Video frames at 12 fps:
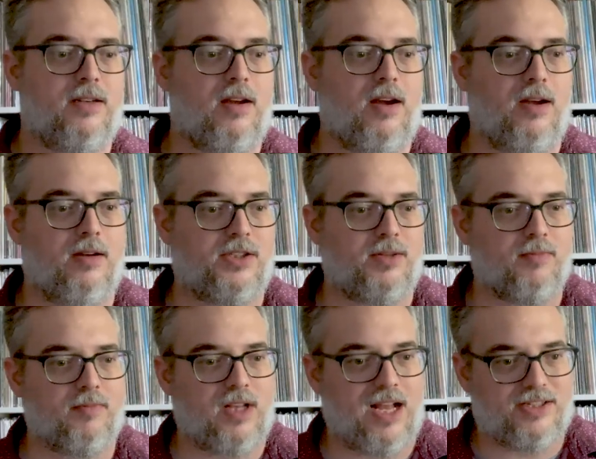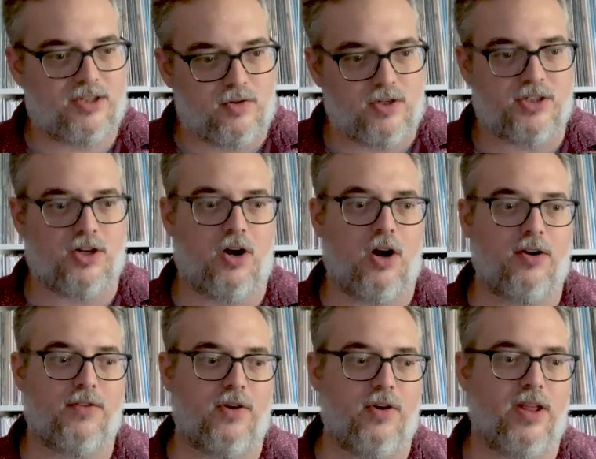some classical guitar
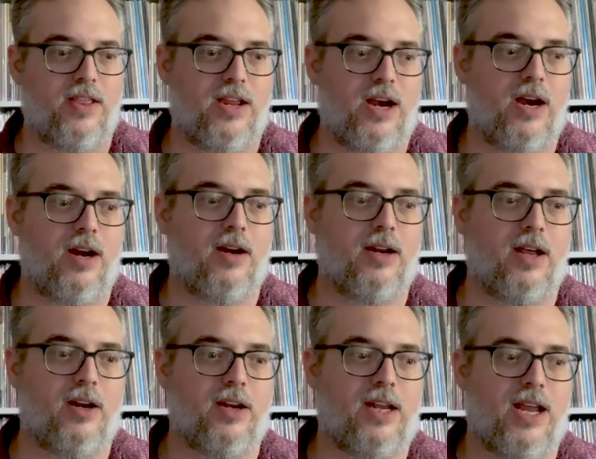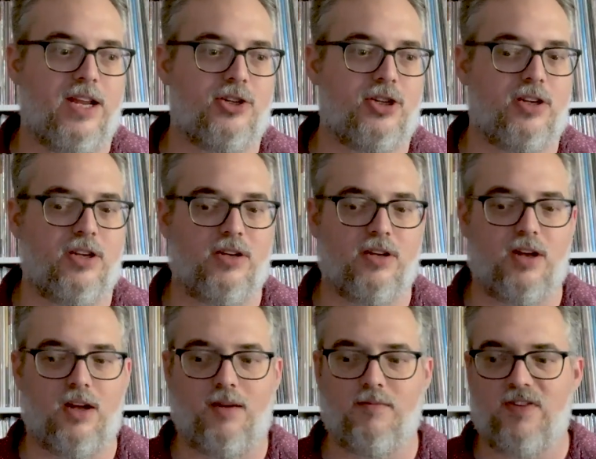thrown in there on occasion,
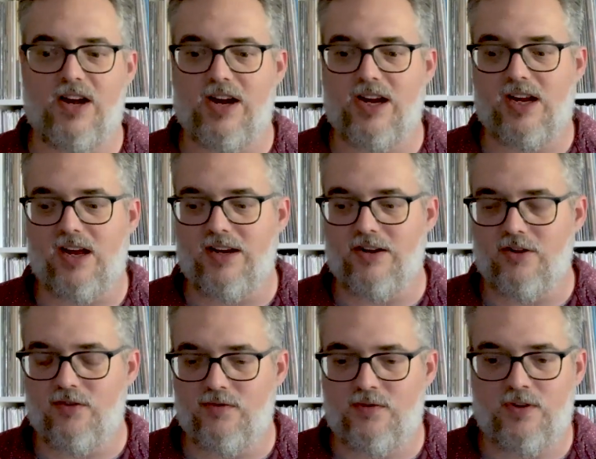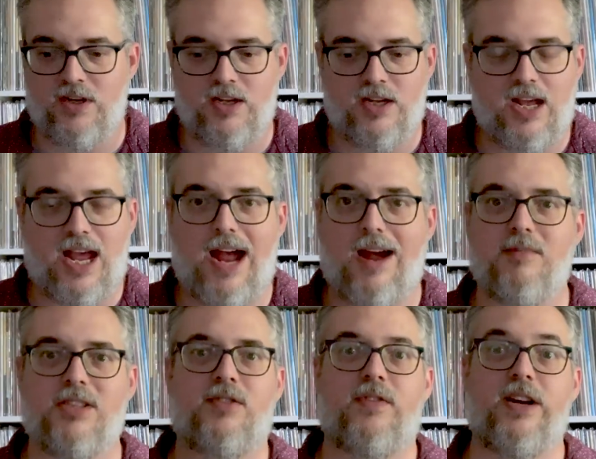very kind of
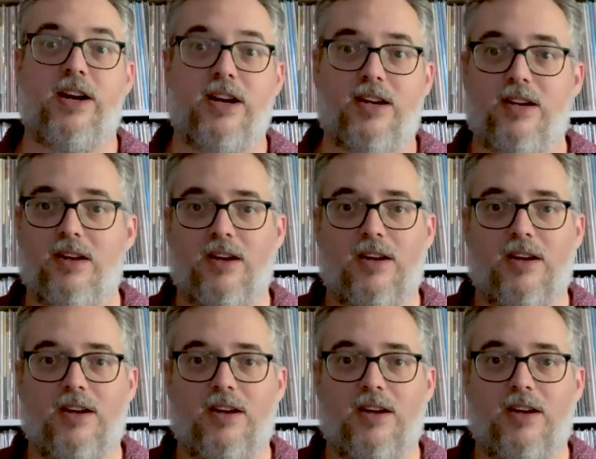atmospheric